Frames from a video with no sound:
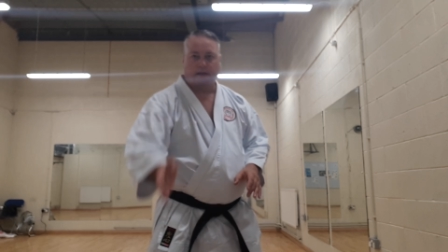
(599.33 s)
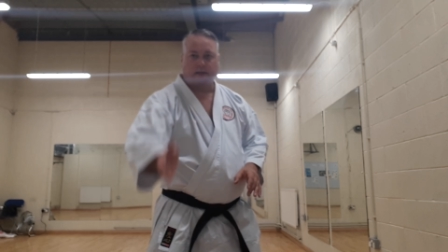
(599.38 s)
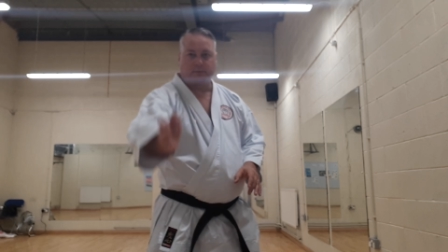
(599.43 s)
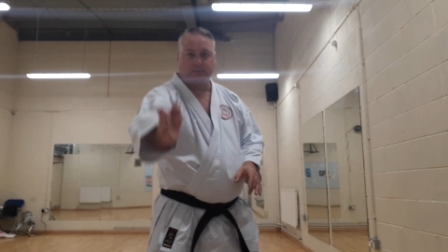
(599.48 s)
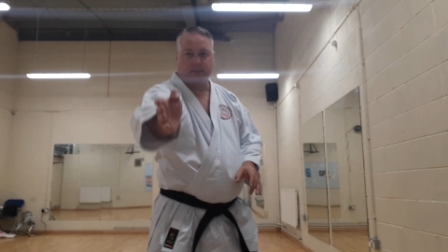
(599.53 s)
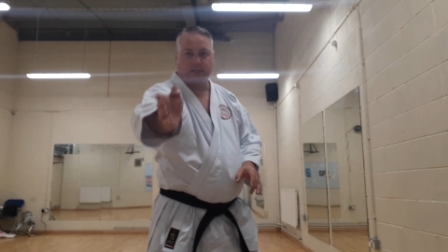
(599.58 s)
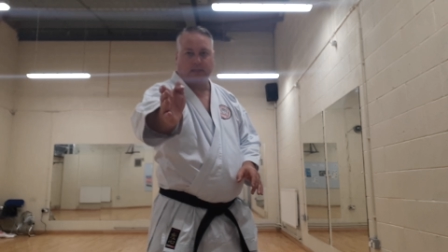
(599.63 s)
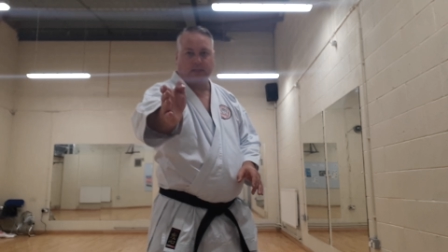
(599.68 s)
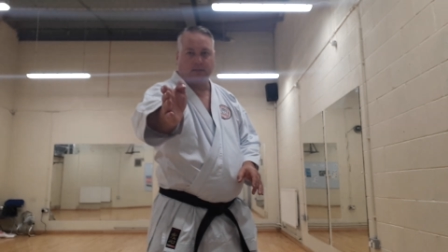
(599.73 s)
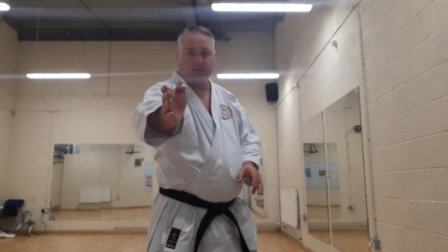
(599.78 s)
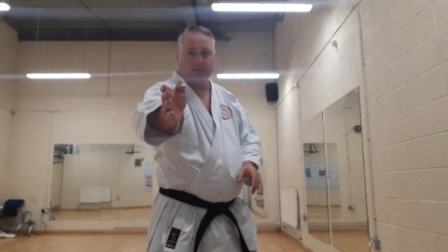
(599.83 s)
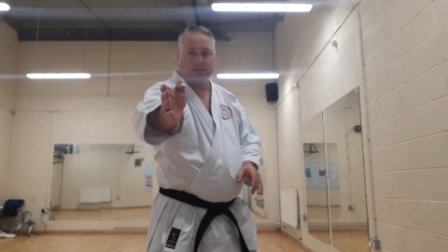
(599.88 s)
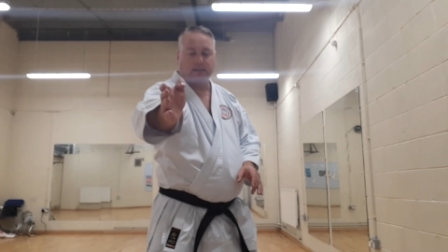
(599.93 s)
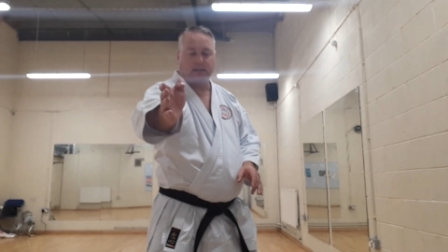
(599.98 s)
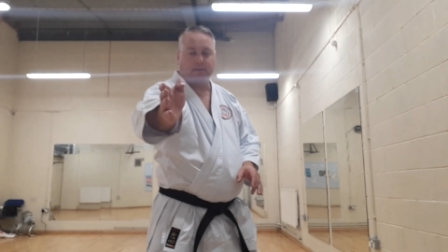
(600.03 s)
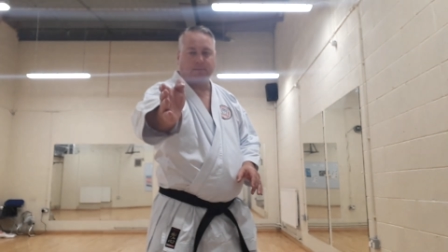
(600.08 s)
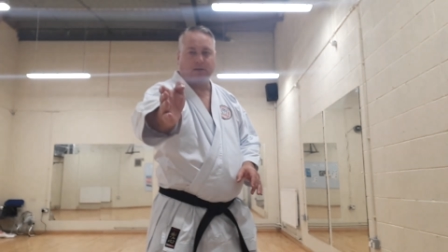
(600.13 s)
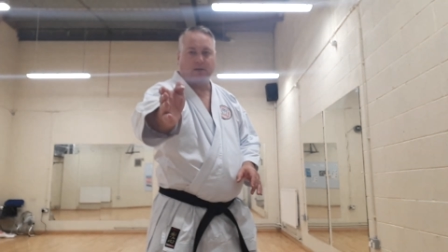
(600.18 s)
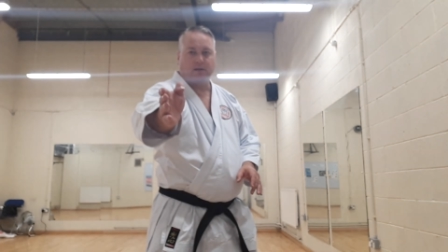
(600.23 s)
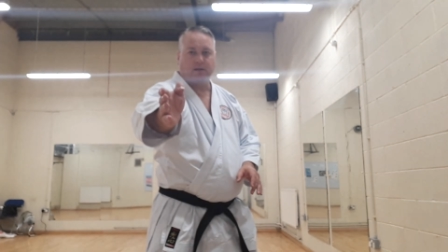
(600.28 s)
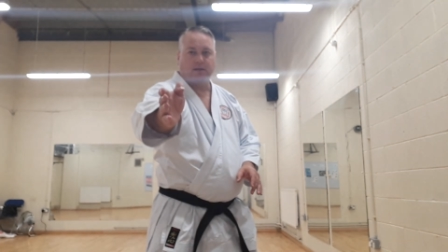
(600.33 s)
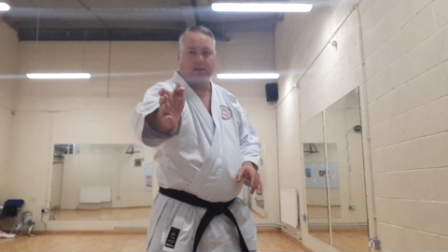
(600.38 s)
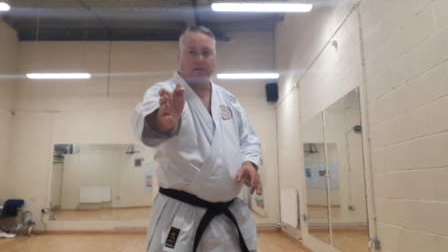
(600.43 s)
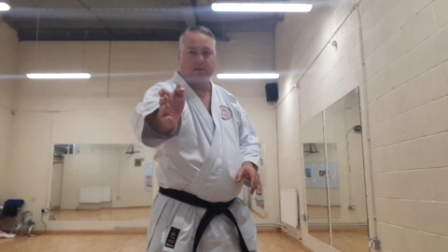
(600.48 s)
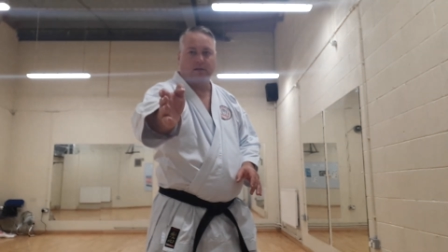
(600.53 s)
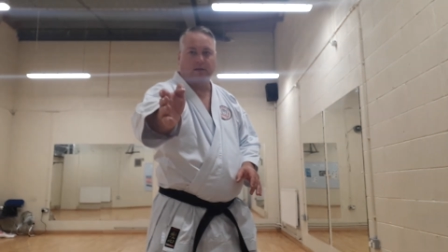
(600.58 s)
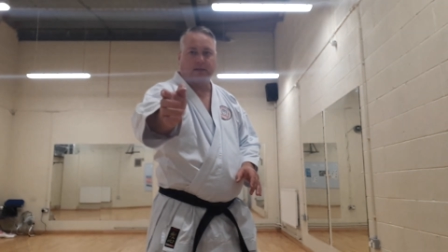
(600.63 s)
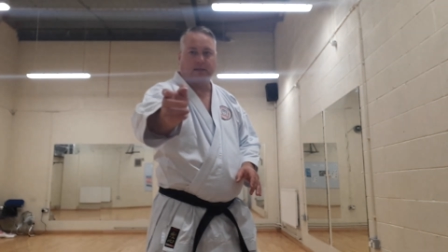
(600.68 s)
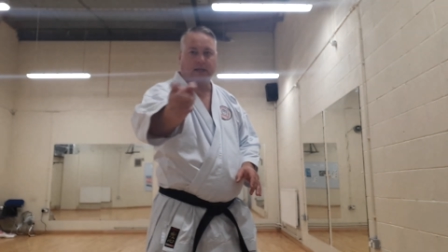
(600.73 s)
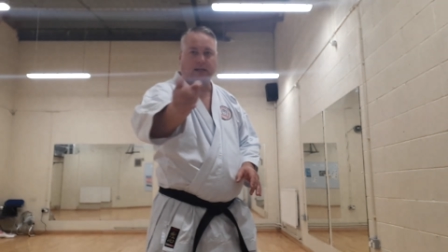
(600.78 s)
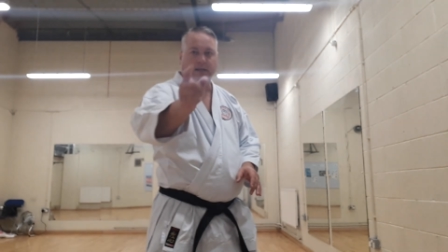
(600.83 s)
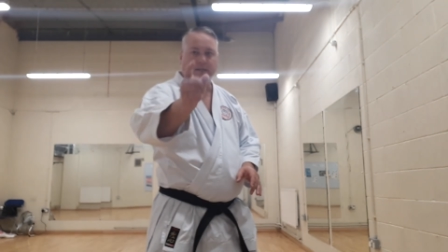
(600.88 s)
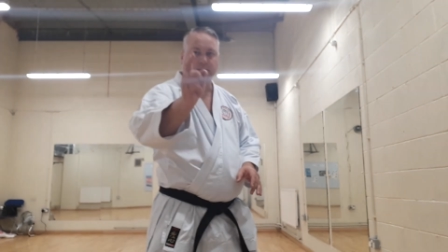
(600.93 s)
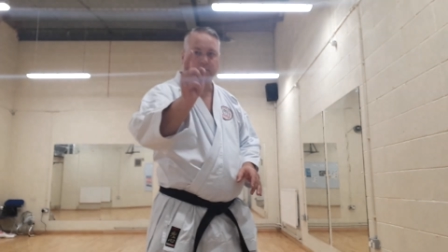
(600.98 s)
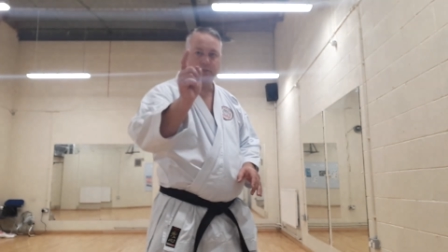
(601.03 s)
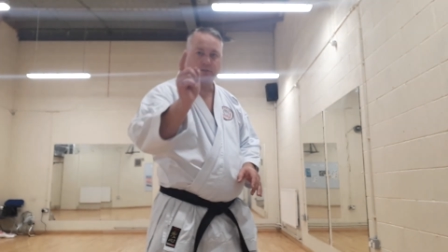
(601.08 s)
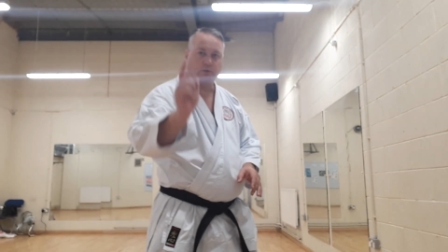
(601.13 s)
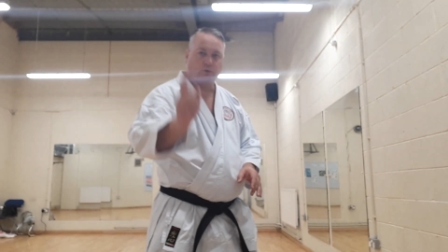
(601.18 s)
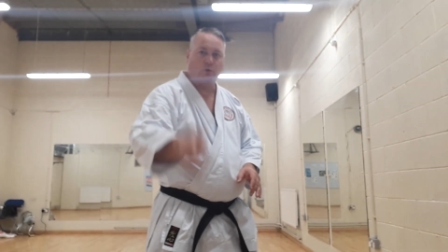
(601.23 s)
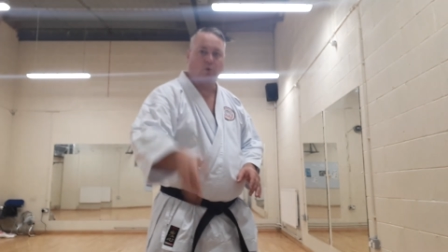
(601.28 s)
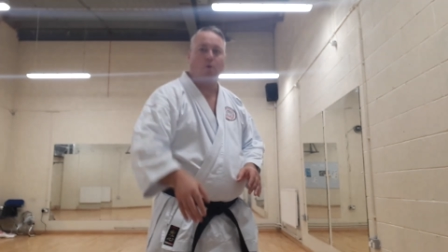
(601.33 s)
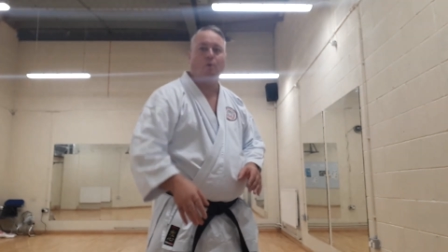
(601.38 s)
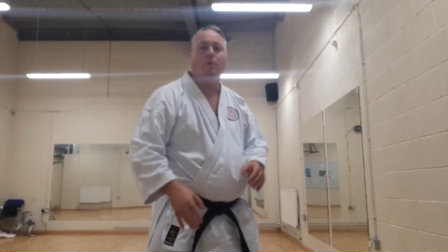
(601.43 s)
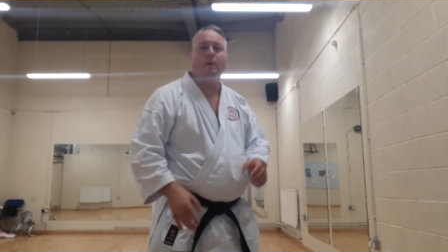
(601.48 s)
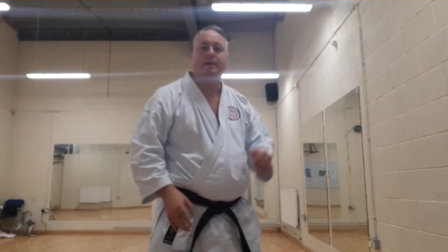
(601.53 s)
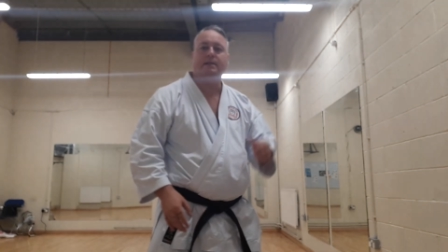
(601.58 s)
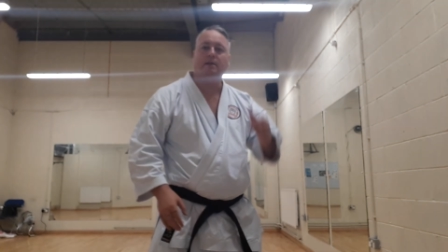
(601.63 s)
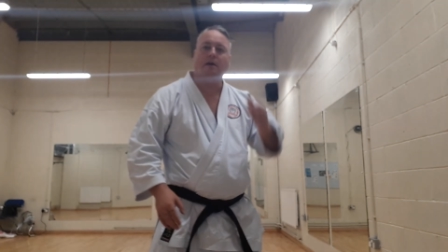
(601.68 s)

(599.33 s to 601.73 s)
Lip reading: I'm still on the same line, okay? So it's always